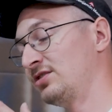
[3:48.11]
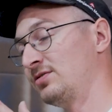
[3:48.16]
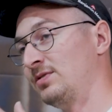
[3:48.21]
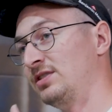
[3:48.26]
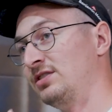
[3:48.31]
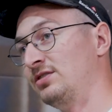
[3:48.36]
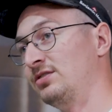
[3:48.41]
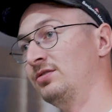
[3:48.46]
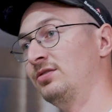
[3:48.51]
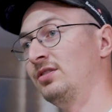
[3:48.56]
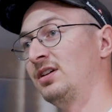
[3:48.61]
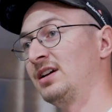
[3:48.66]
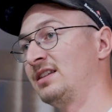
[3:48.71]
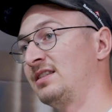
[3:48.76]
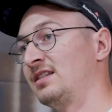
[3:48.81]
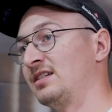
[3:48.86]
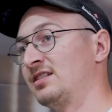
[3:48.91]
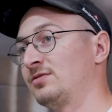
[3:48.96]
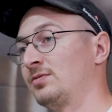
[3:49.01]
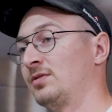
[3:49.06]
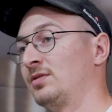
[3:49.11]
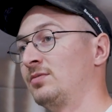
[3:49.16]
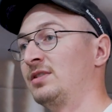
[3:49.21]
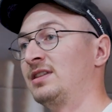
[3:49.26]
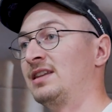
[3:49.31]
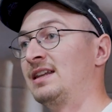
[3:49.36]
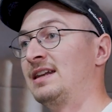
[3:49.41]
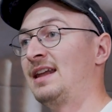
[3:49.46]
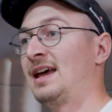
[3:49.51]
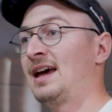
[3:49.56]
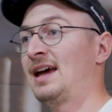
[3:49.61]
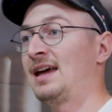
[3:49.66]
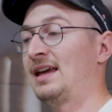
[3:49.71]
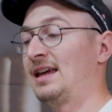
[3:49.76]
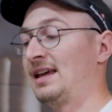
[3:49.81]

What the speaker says: we do like this one with the net.